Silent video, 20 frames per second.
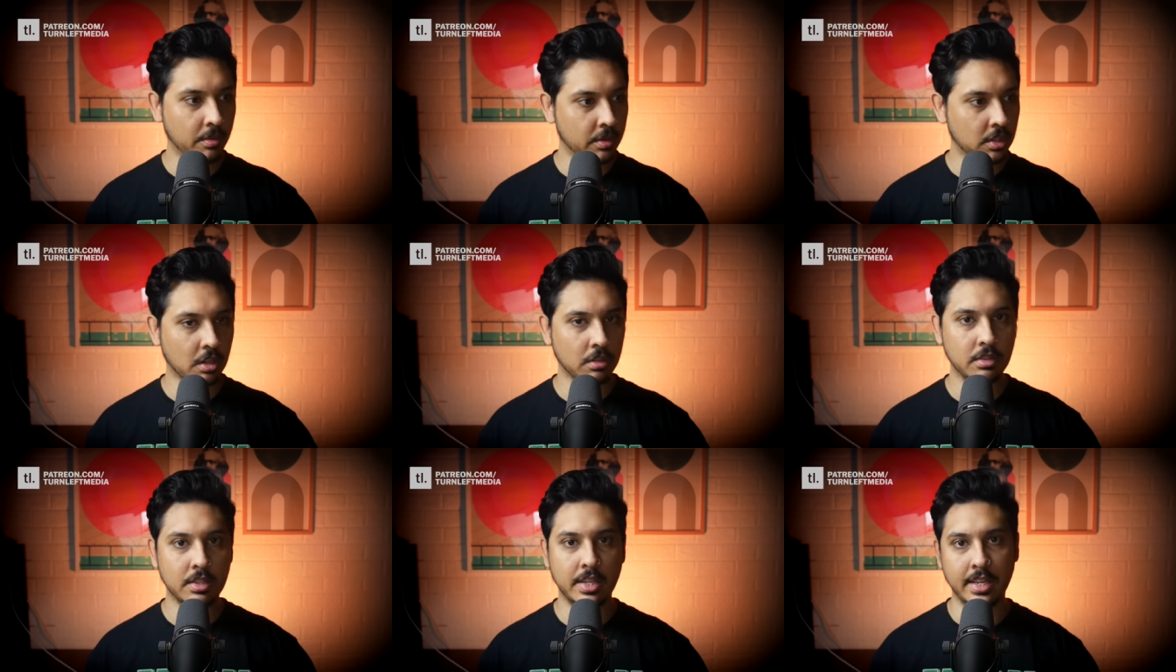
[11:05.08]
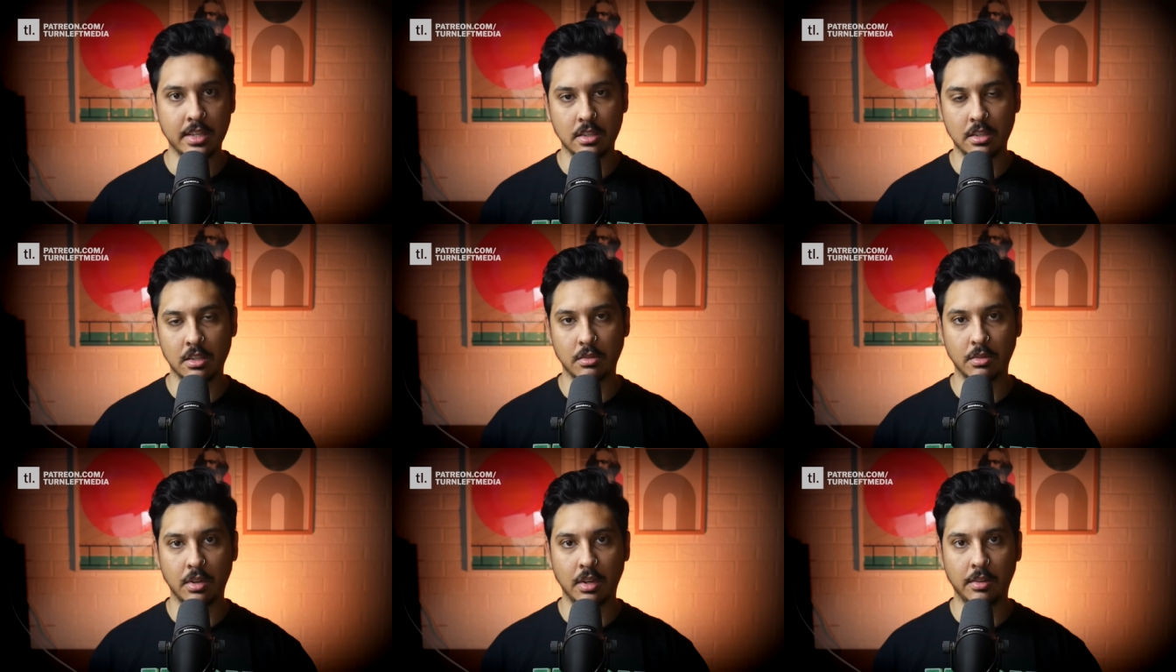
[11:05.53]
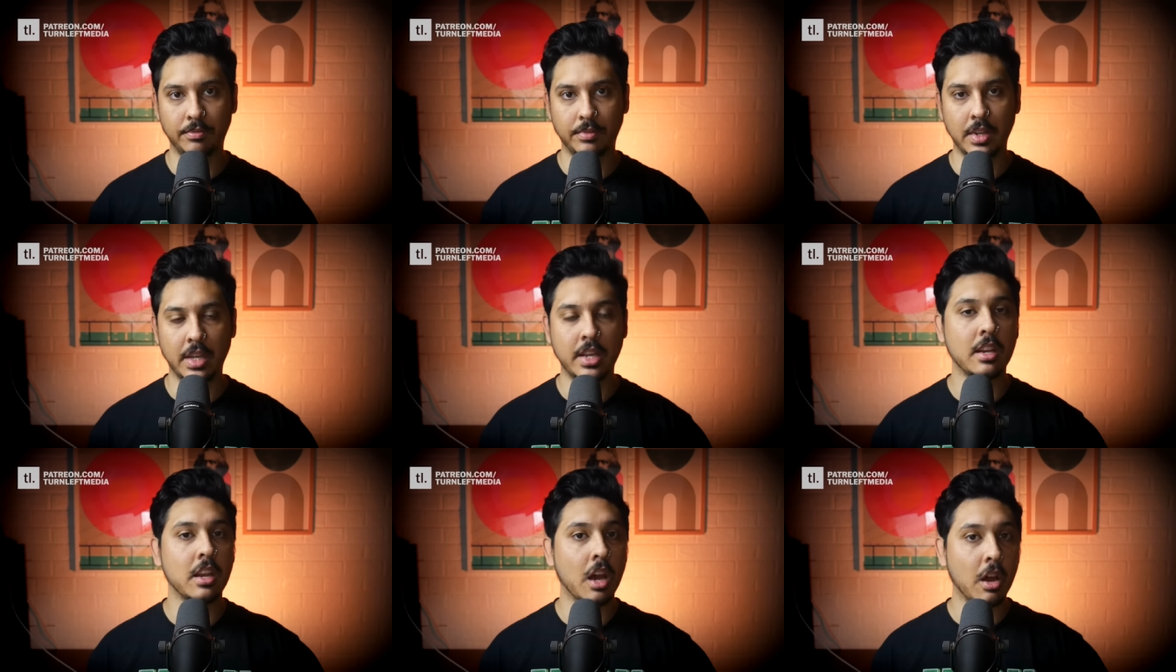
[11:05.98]
Owen Jones listened to her.
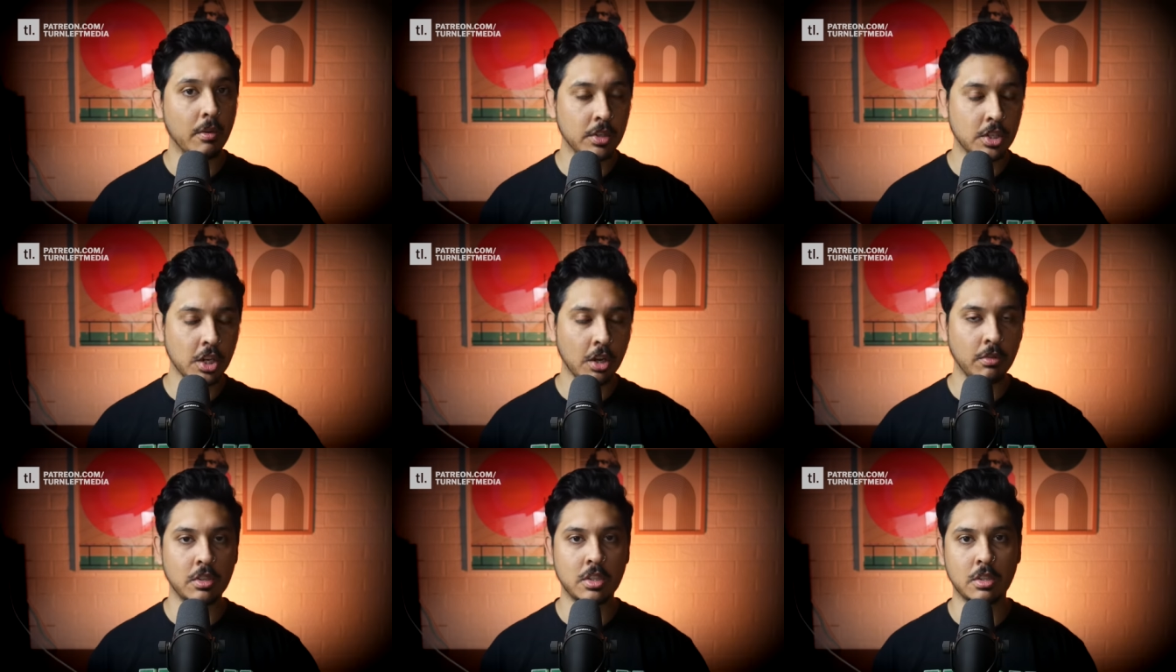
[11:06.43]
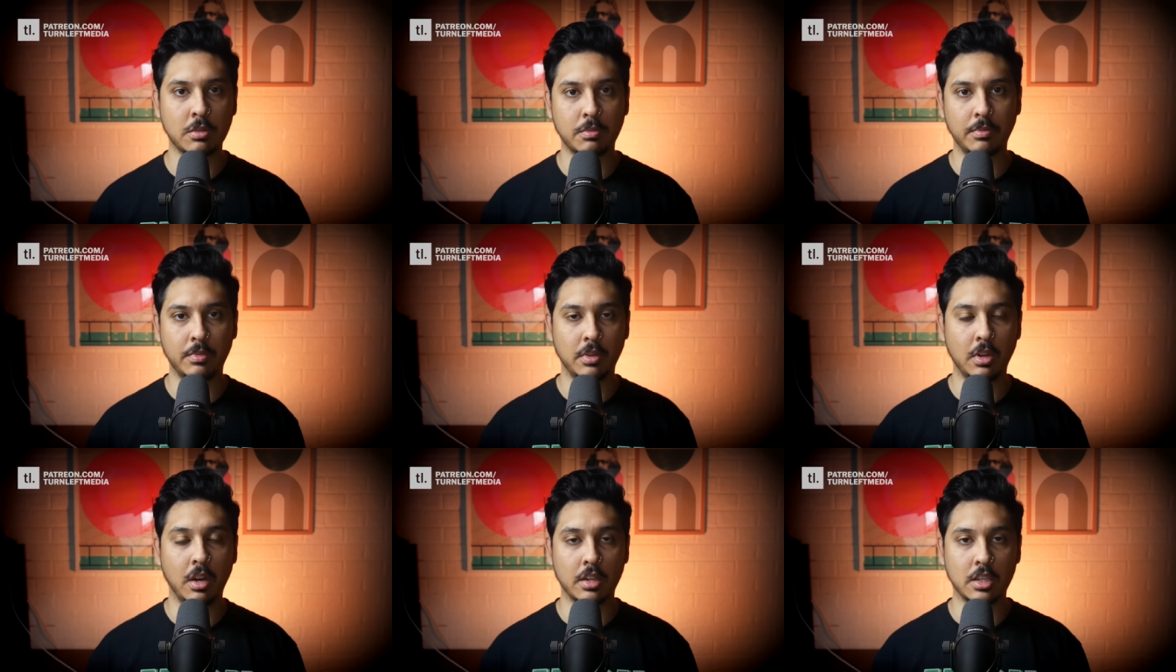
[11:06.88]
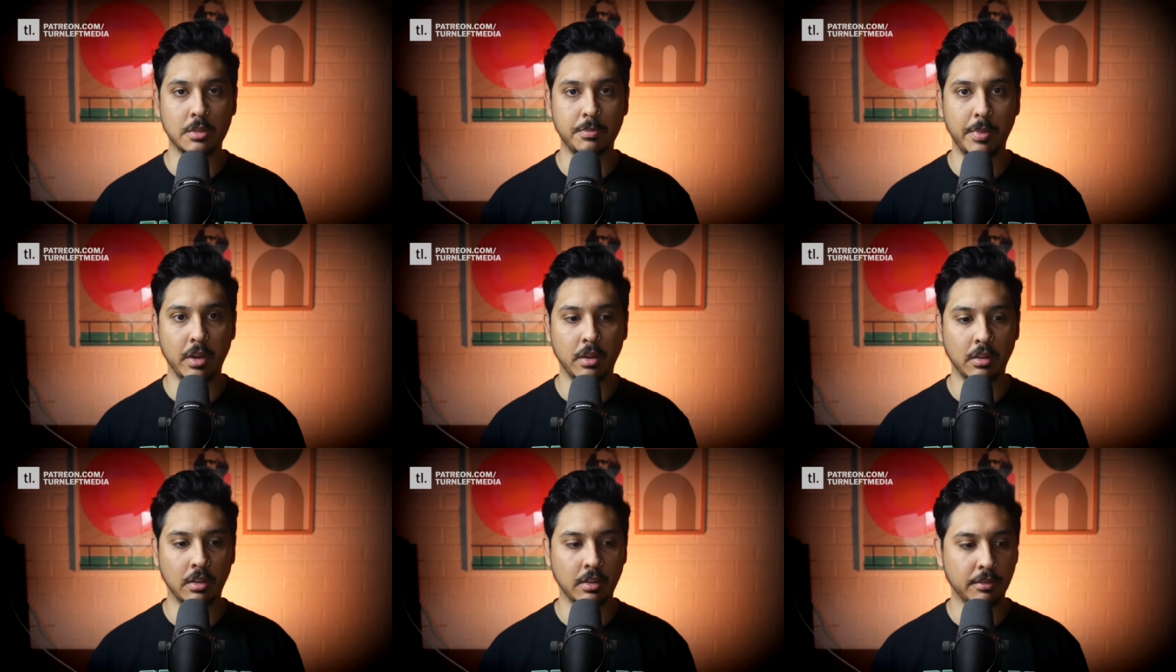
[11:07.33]
And then Owen Jones uh,
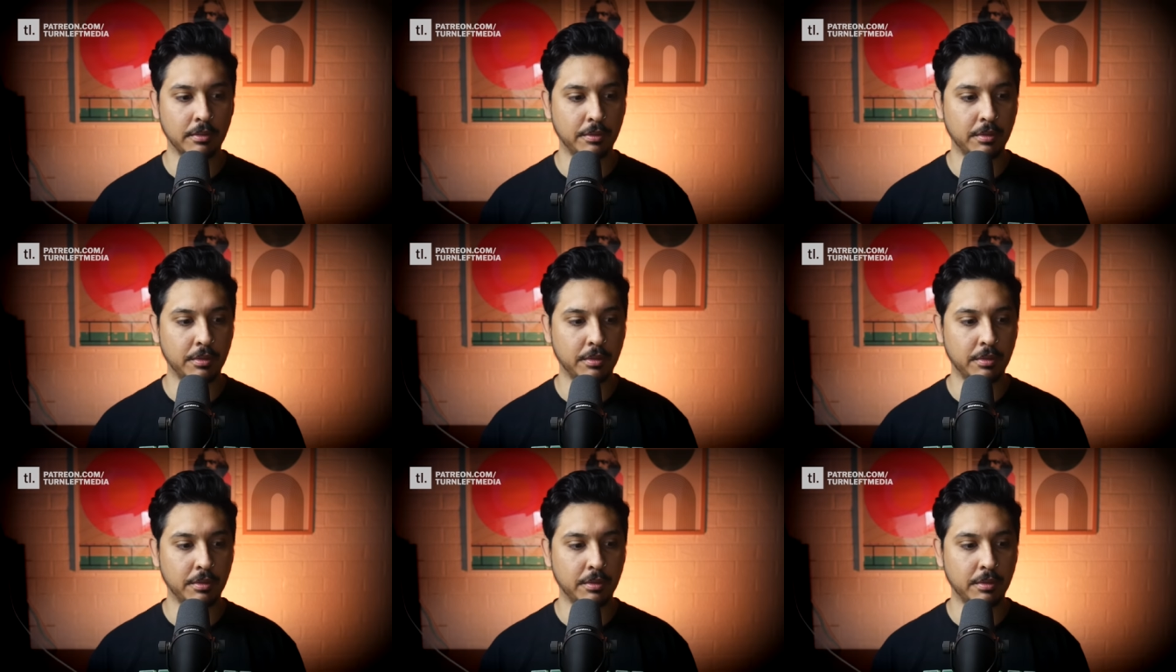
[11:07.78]
spoke.